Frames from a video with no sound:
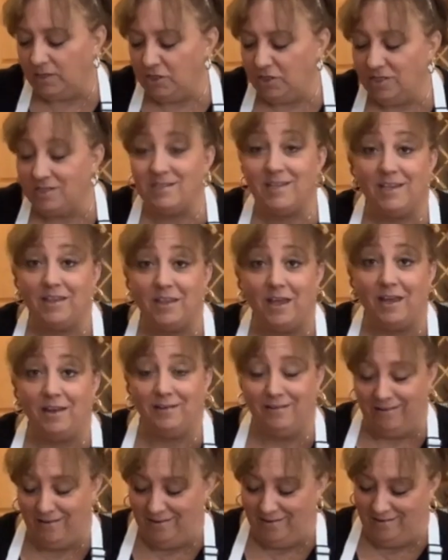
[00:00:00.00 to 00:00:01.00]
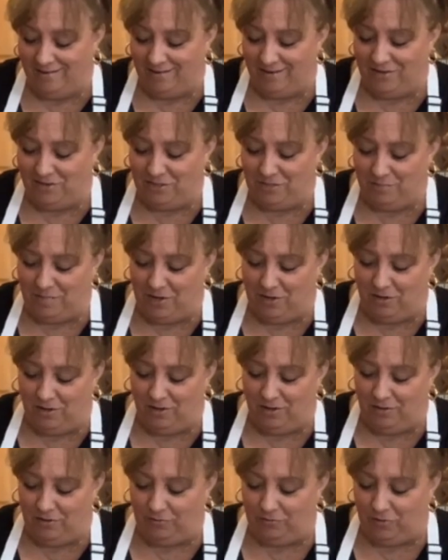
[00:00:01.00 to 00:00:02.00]
Well, I shouldn't say that. I used to make
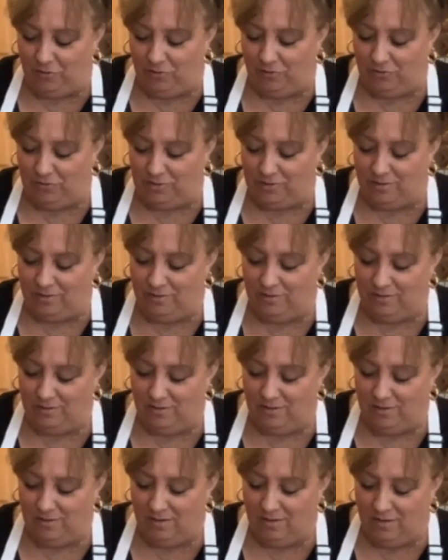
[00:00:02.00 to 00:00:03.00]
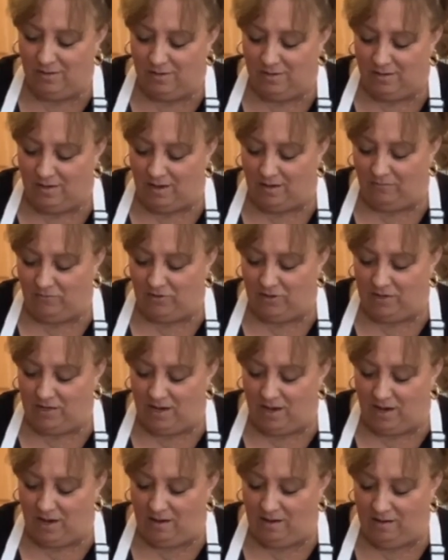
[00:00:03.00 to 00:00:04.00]
all the rolls every
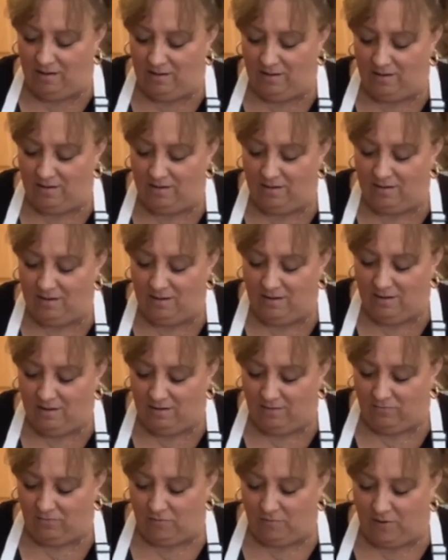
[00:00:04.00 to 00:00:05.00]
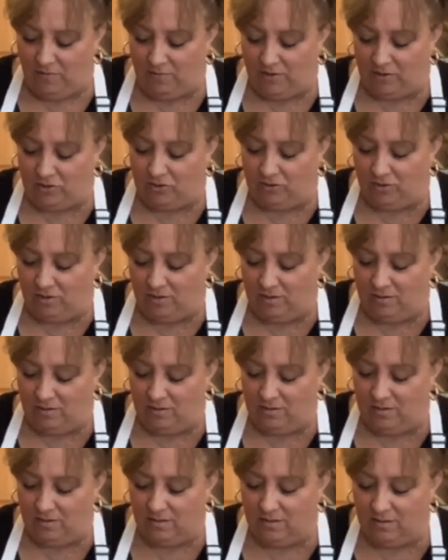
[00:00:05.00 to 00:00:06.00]
day for my restaurant.
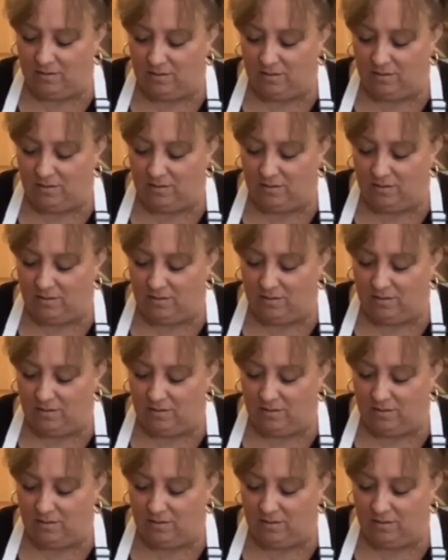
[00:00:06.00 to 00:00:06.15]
